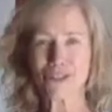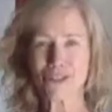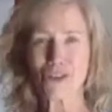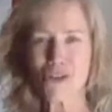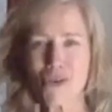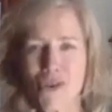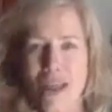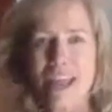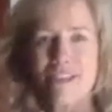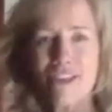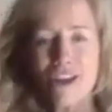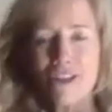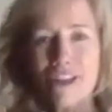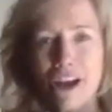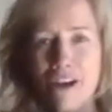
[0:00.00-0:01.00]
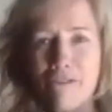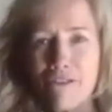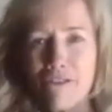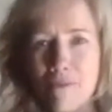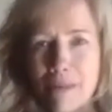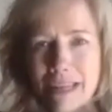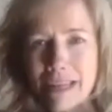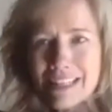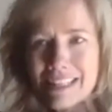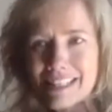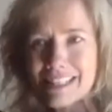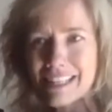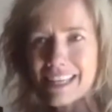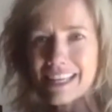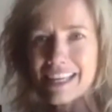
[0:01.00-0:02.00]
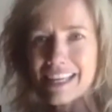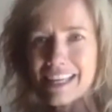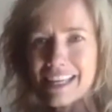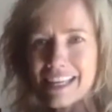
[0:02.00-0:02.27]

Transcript: So they're there for me to see,